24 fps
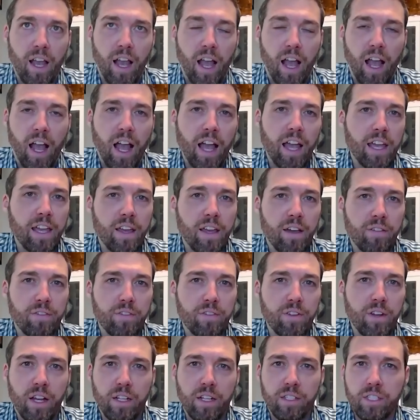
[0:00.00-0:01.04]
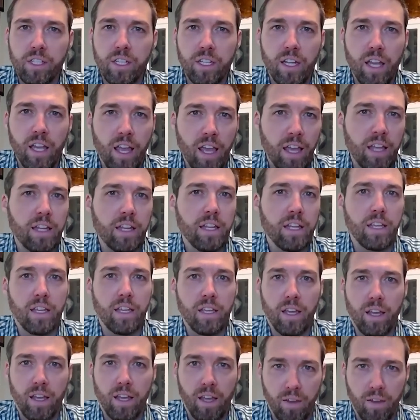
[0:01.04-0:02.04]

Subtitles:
I have not seen any